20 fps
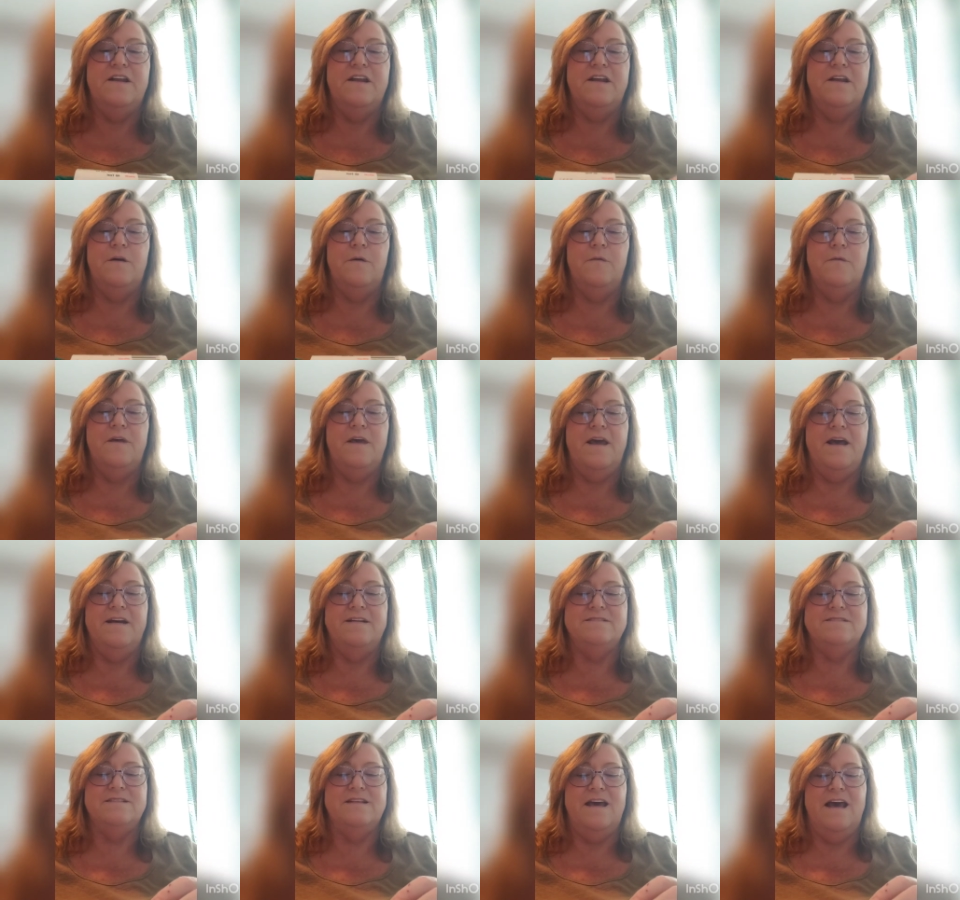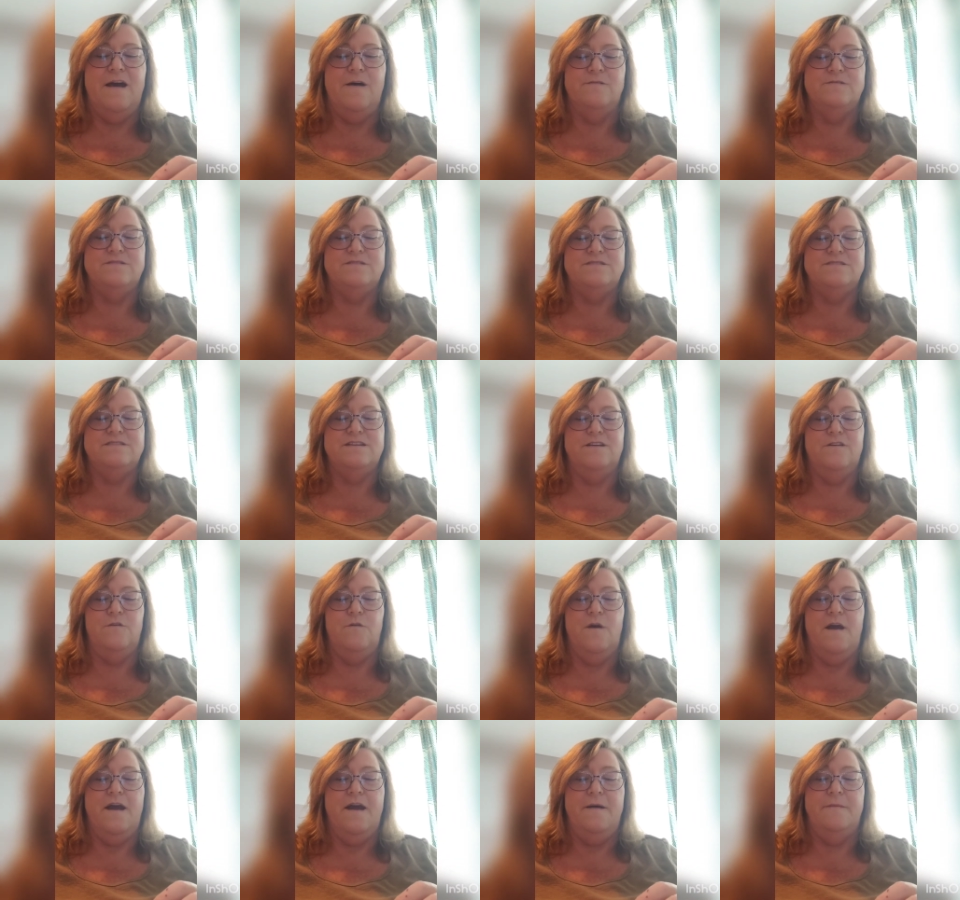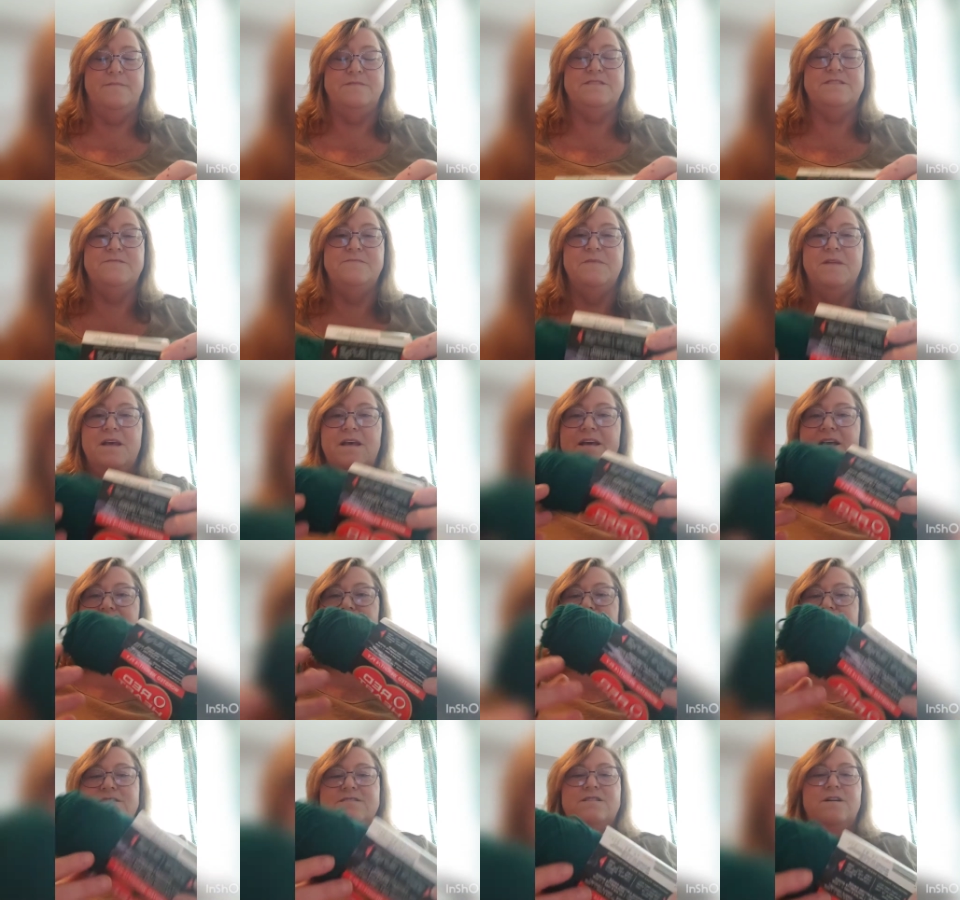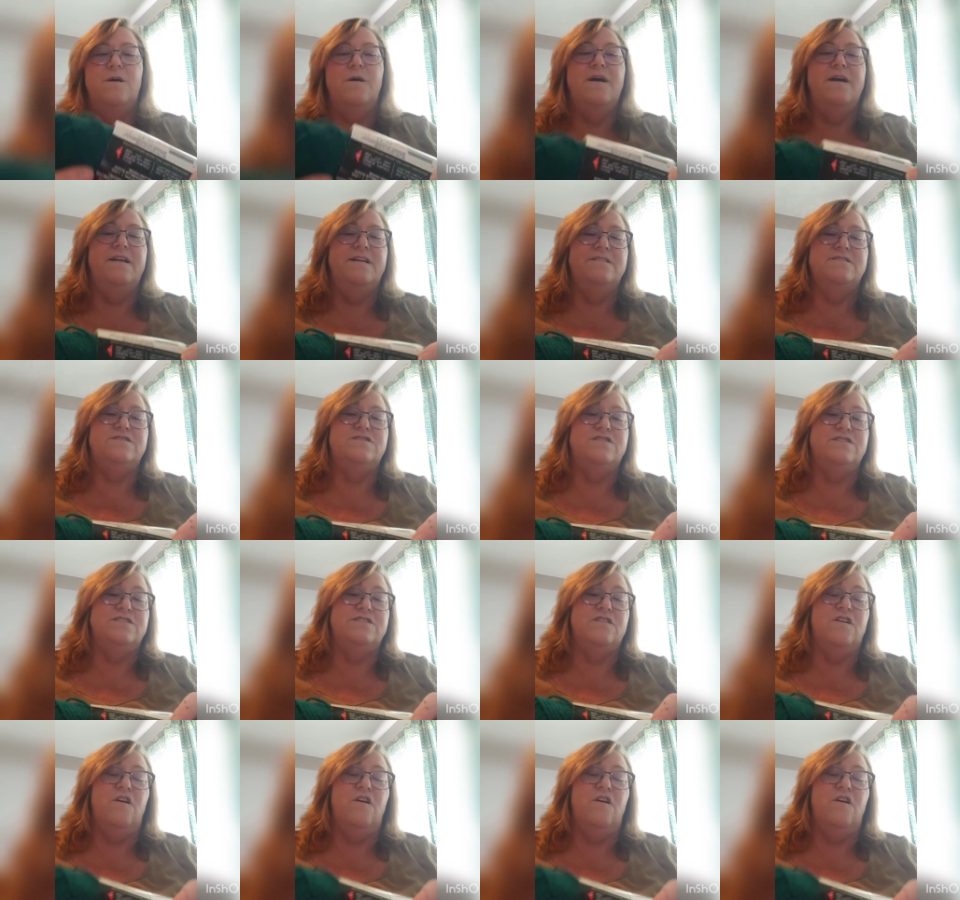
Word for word: It only has the ounces and grams. So, and it's just